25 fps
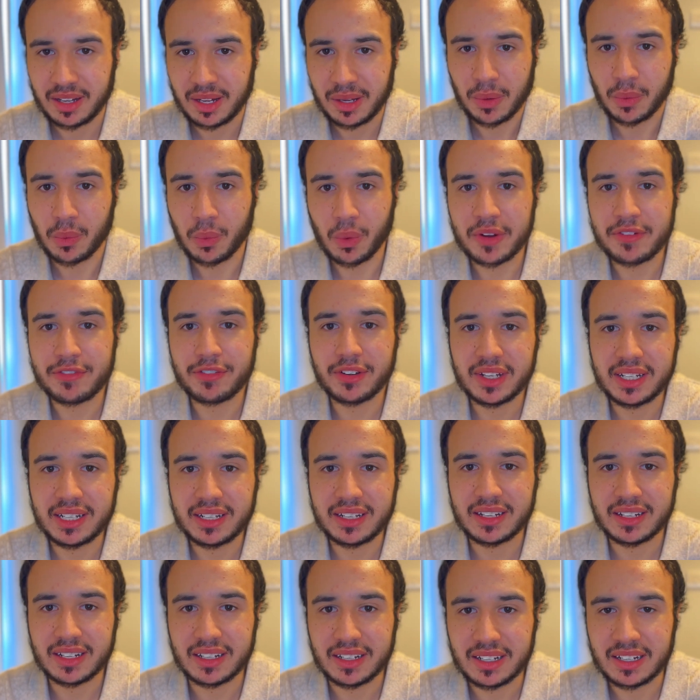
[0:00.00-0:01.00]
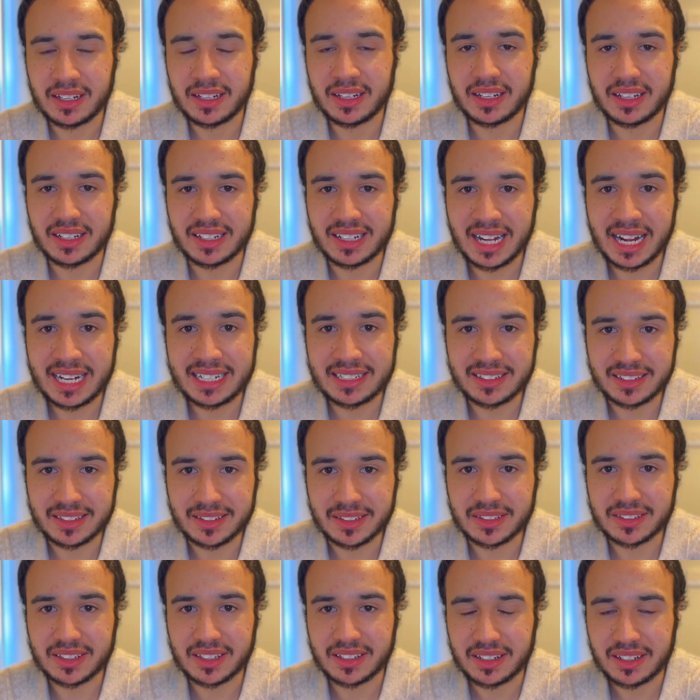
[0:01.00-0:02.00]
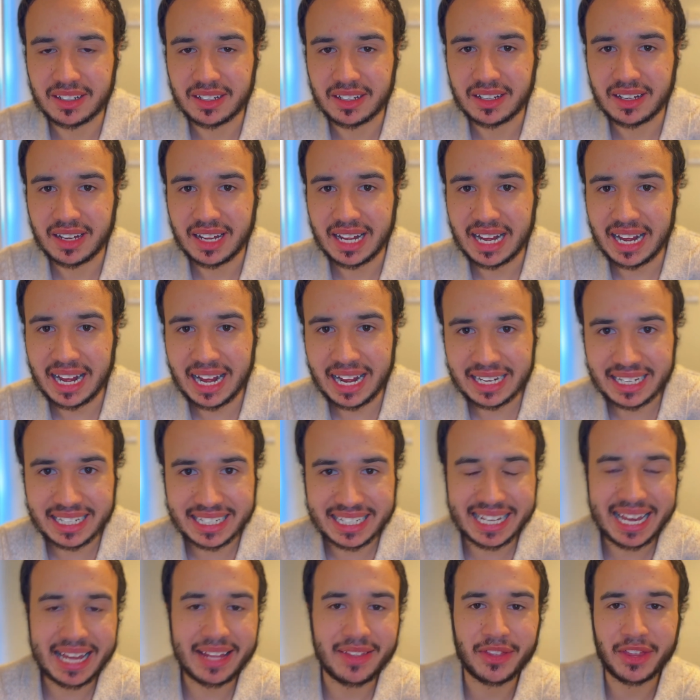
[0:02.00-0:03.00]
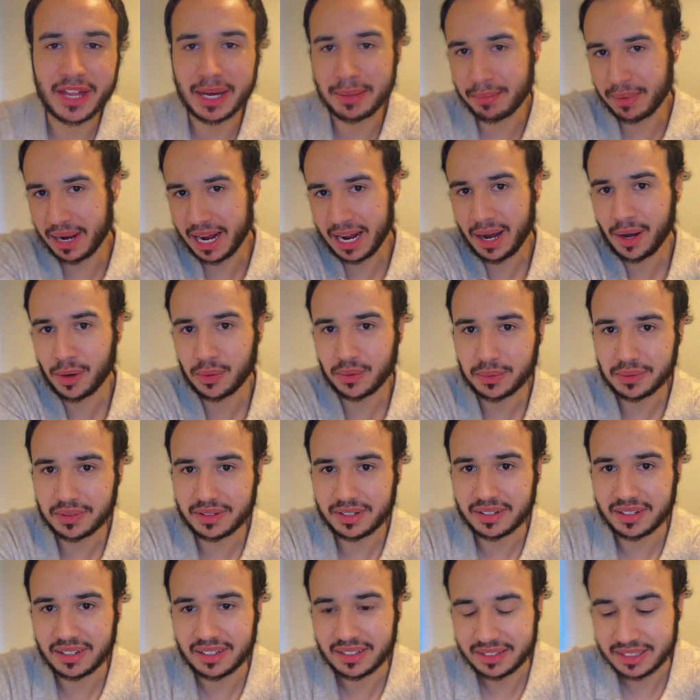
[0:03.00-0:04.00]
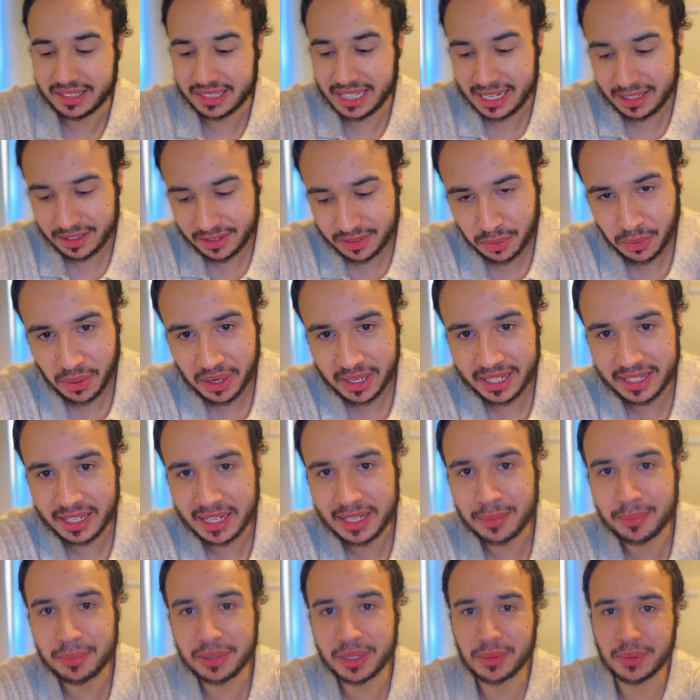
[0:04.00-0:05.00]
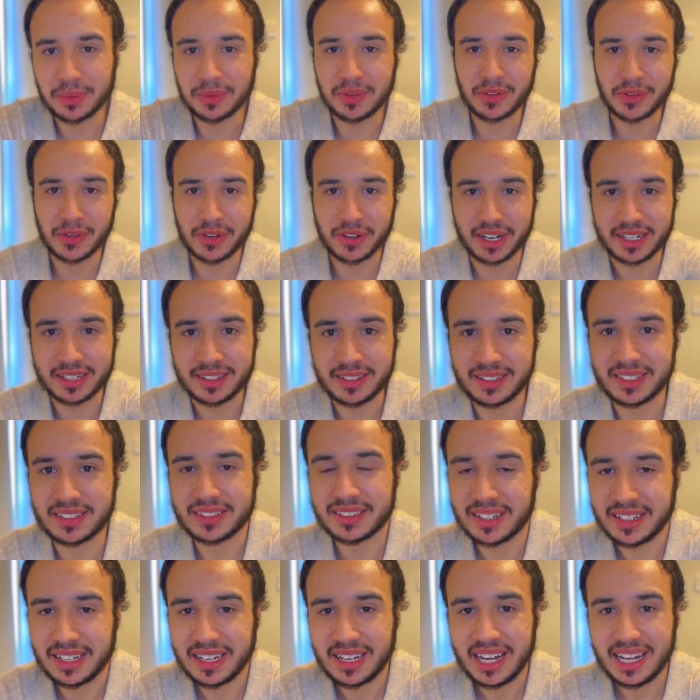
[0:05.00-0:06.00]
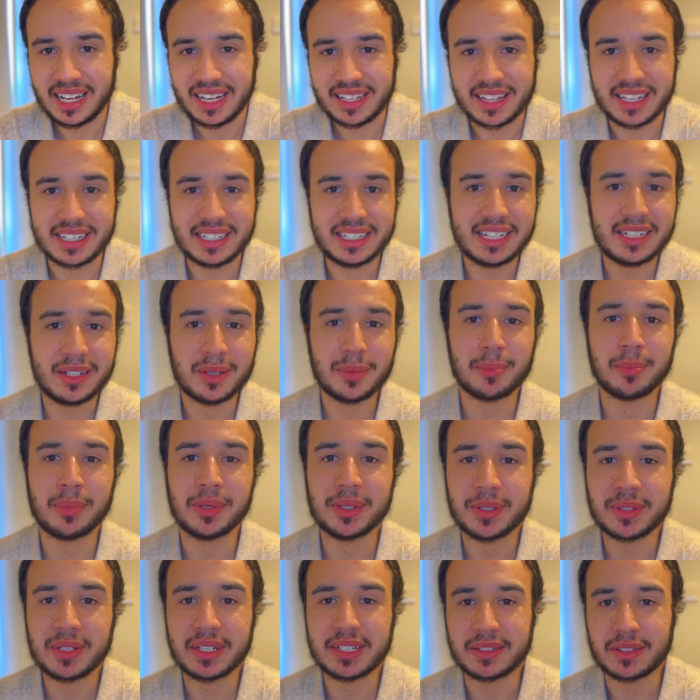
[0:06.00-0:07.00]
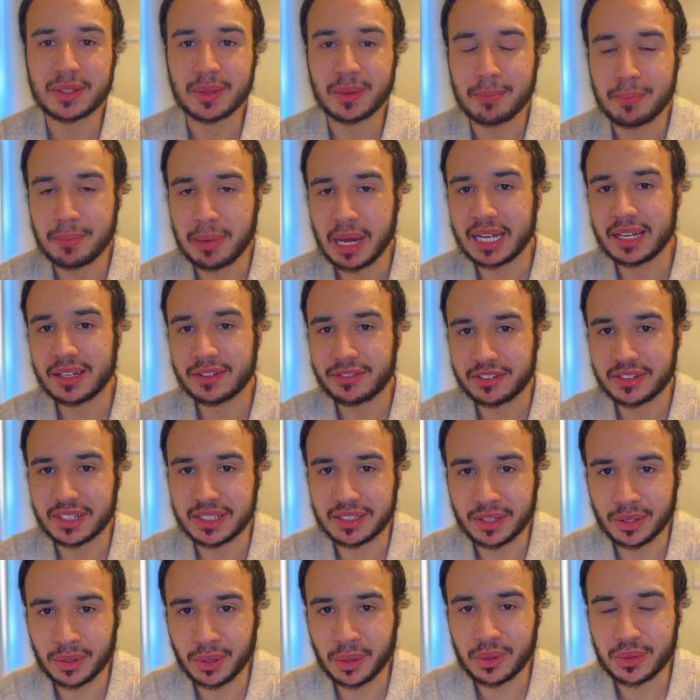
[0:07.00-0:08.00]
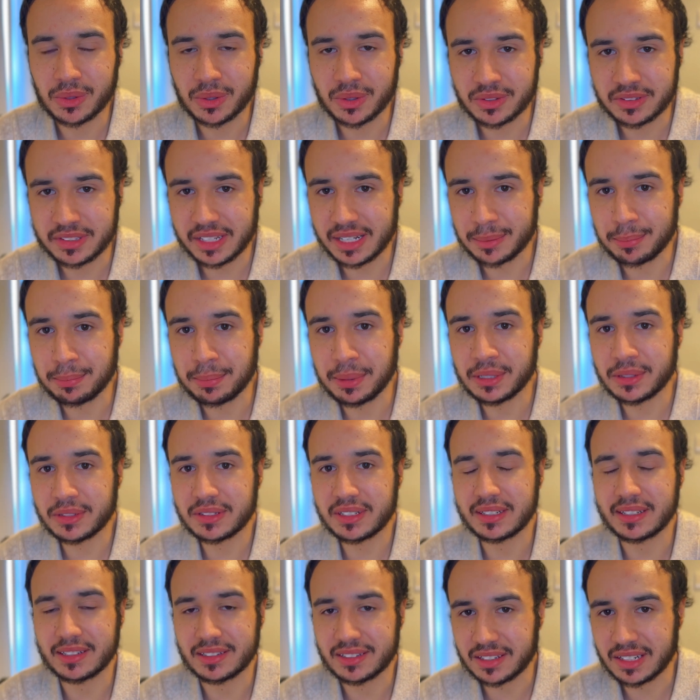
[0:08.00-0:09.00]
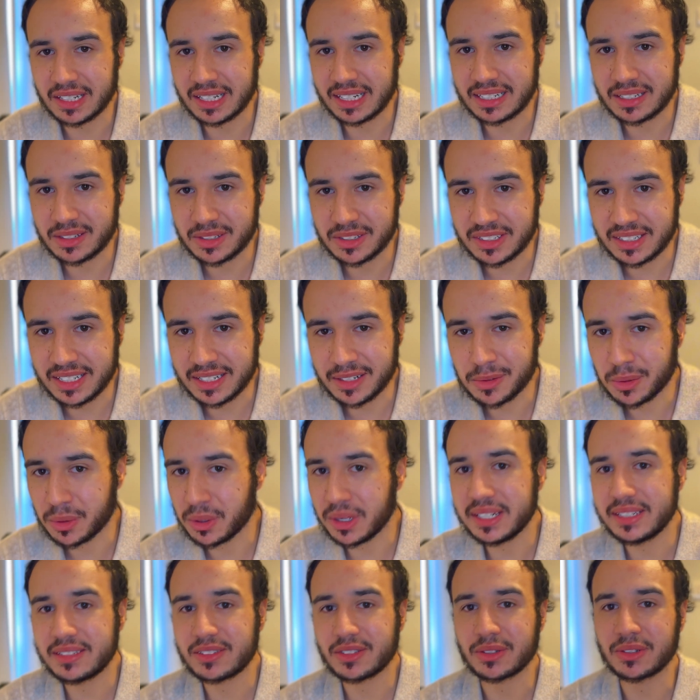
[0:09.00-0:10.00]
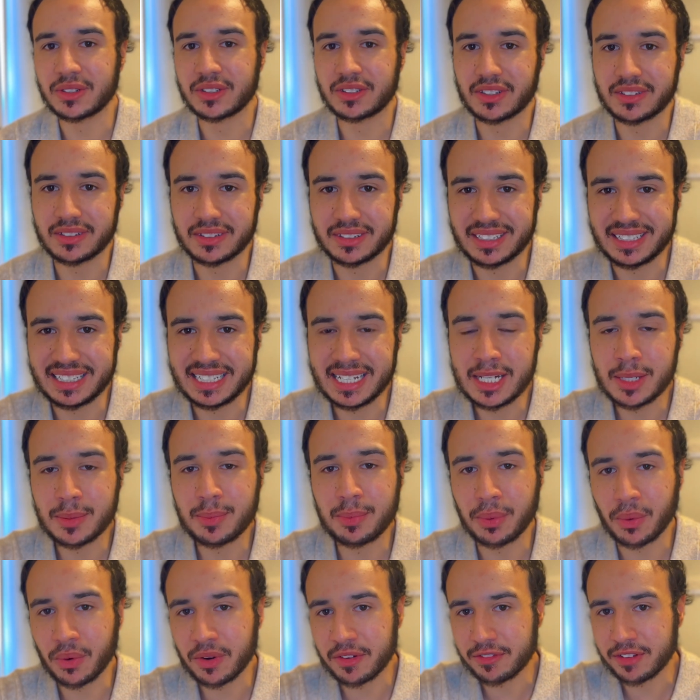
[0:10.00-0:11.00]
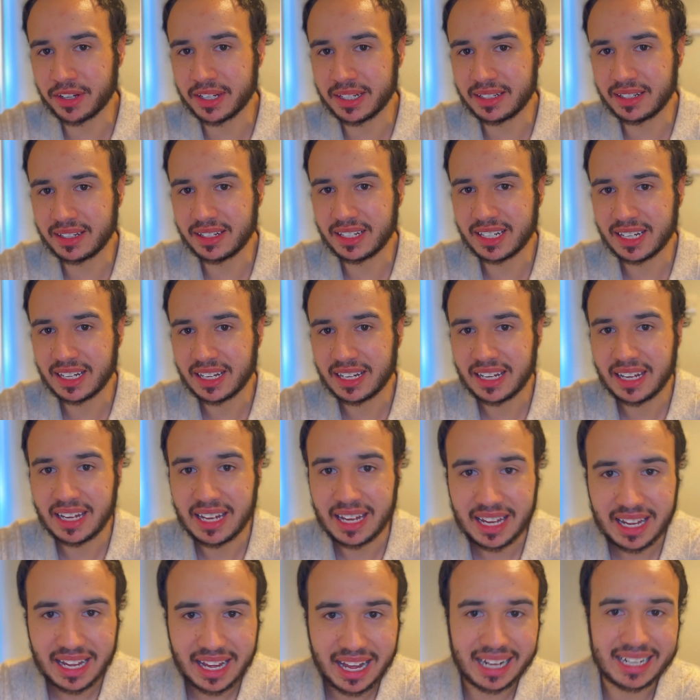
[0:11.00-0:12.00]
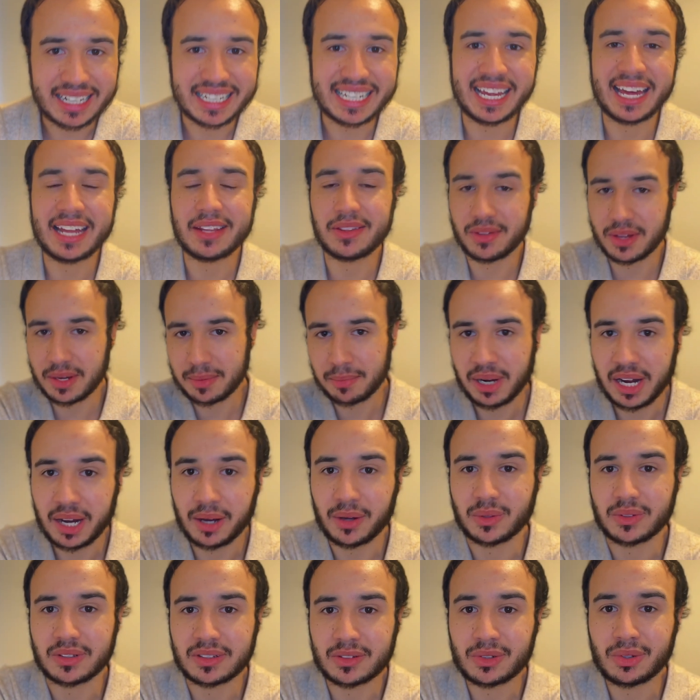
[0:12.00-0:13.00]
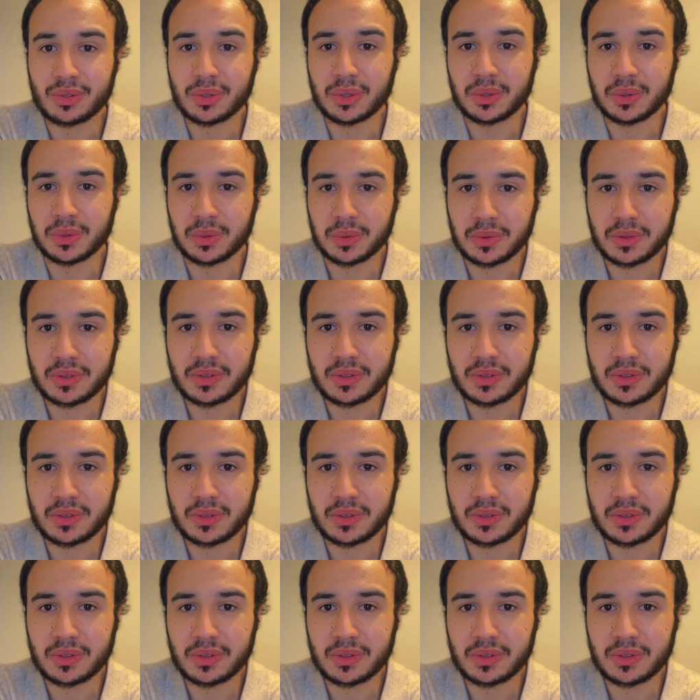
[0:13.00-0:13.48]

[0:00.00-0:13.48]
within the lands and get them out. That's why they built the trains. They didn't build it to benefit the locals. They built it so they could get resources deep within and get them out to